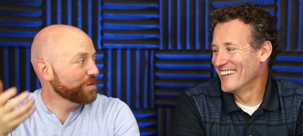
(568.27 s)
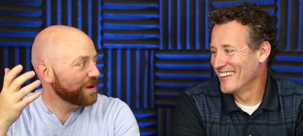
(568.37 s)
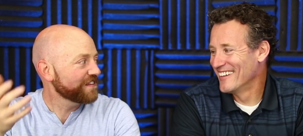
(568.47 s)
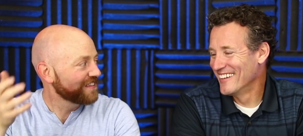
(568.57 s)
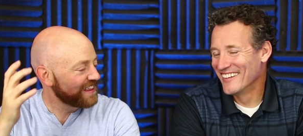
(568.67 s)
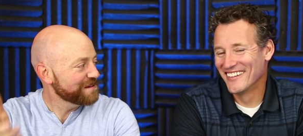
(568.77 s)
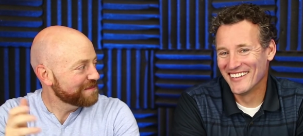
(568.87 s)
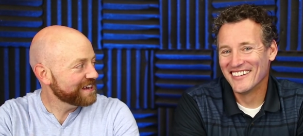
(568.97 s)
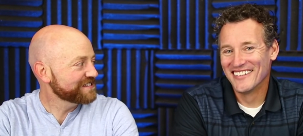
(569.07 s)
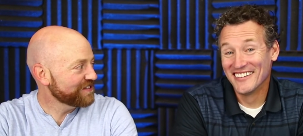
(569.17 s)
Speaker 1: what's the
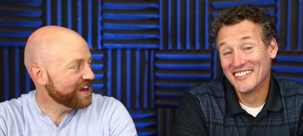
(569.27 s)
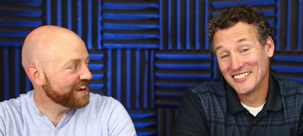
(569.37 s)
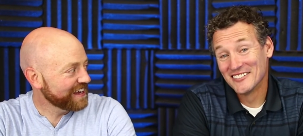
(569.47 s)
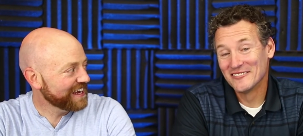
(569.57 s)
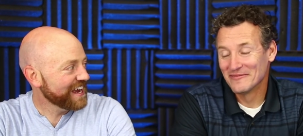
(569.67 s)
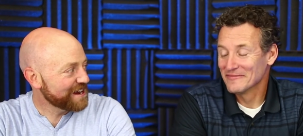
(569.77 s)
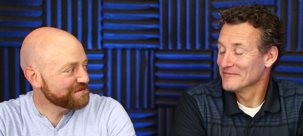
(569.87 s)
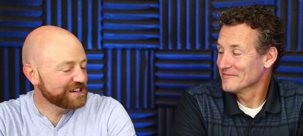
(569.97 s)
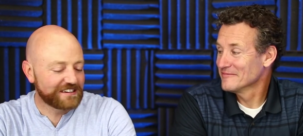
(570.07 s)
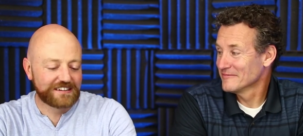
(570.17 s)
best vlogging
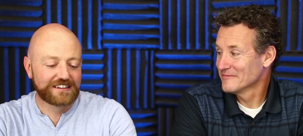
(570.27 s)
camera,